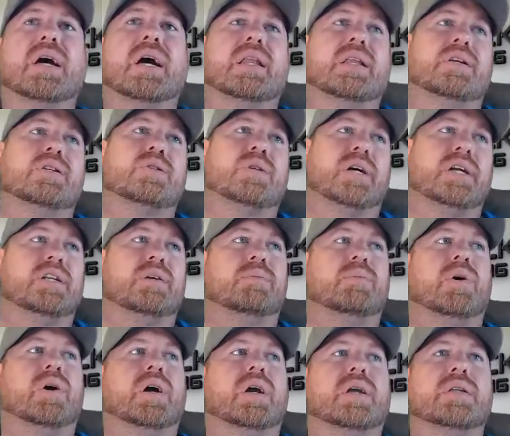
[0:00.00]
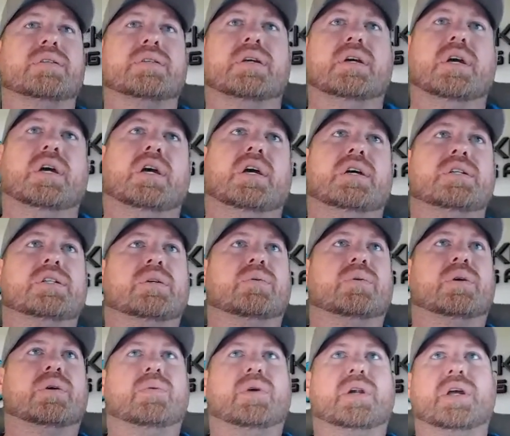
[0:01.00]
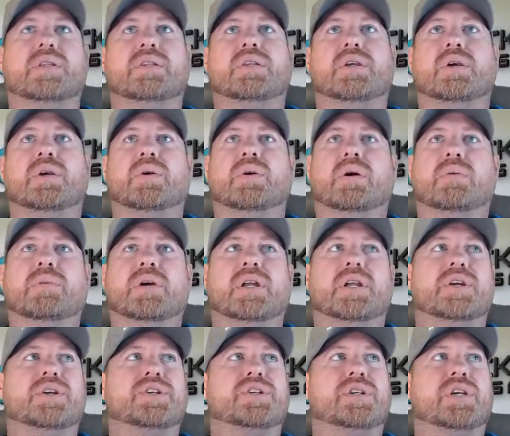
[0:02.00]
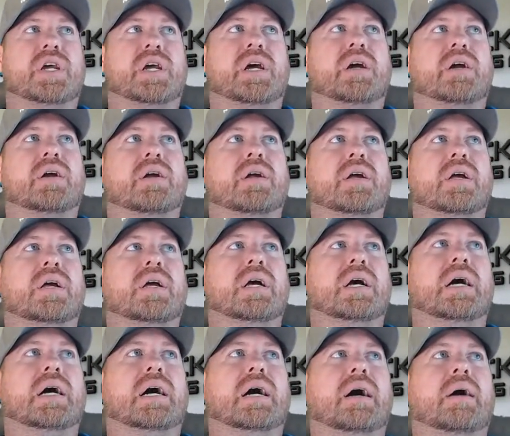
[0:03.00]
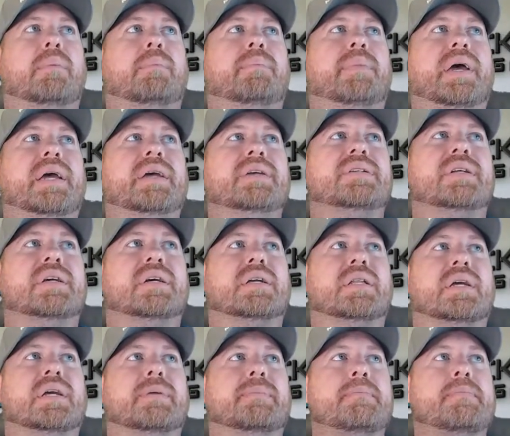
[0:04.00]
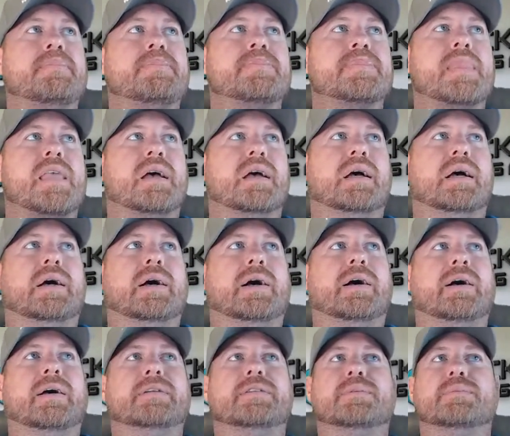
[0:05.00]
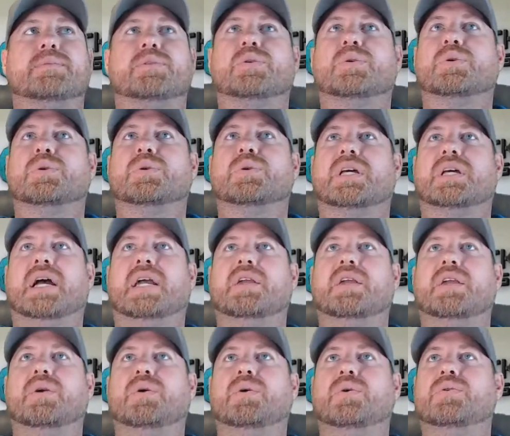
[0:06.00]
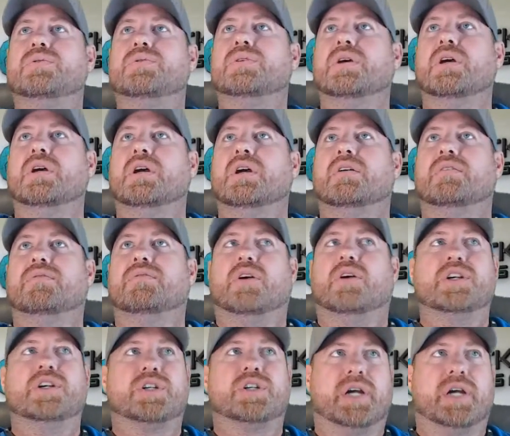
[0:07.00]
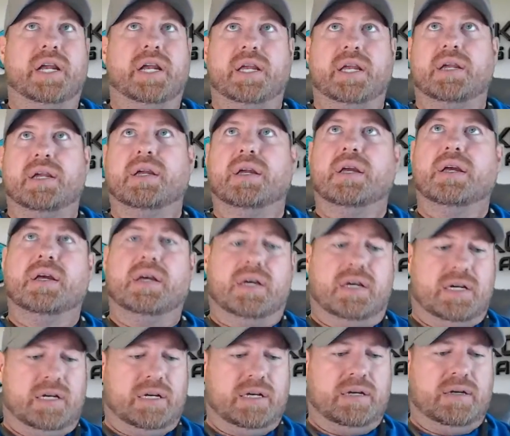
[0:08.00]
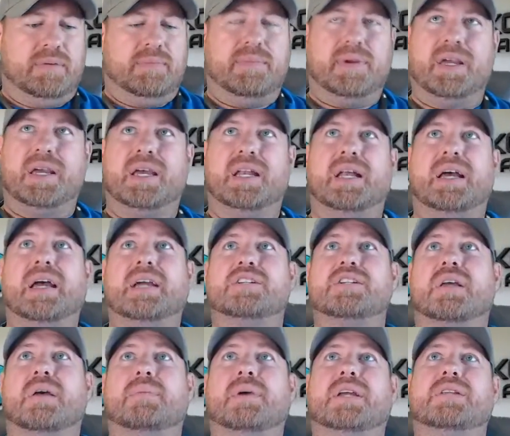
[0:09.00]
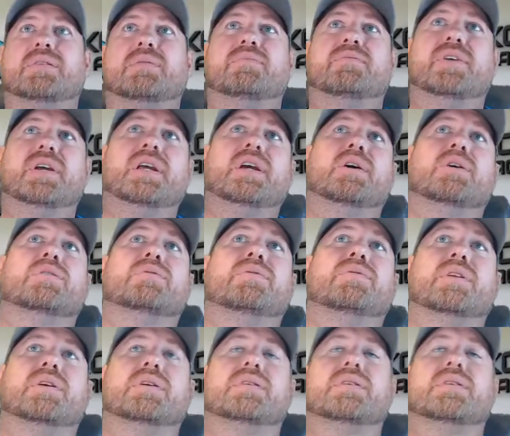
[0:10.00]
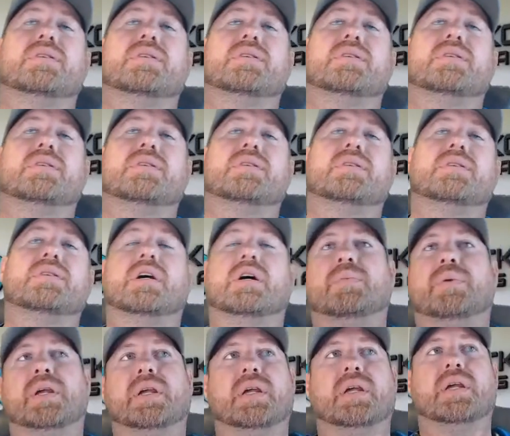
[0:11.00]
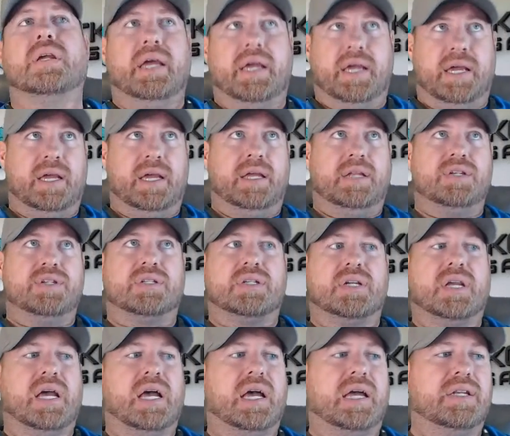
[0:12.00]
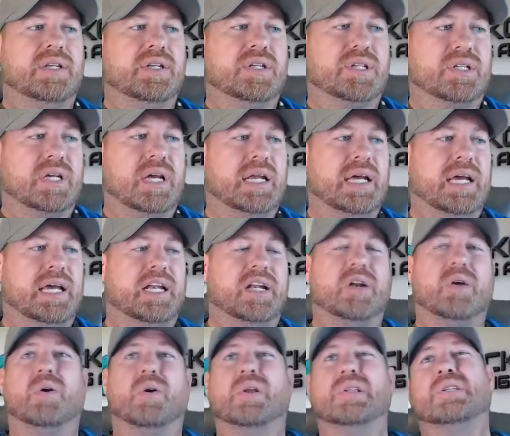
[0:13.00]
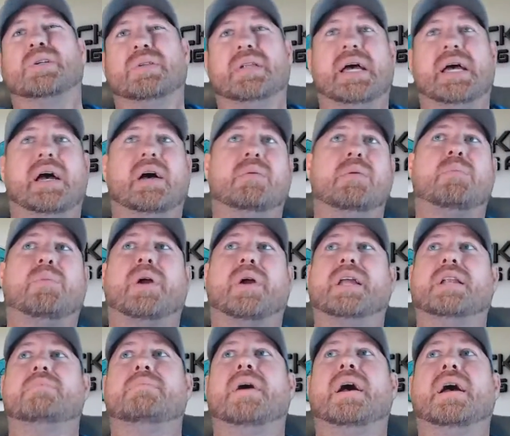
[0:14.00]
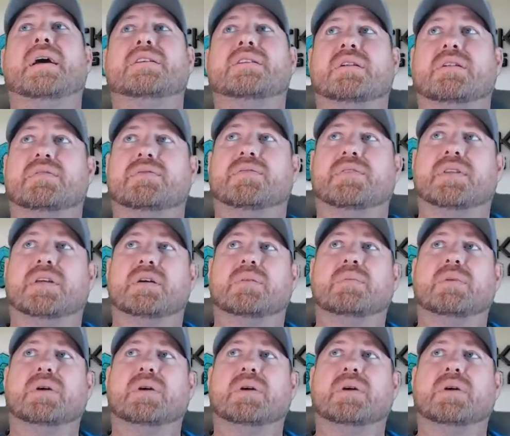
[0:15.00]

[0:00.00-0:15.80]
how to trade the markets. So what I want to do, I'm going to share basically some tools that I use for trading. And actually I made some videos for this company and just got added on. So now I'm a brand ambassador for them,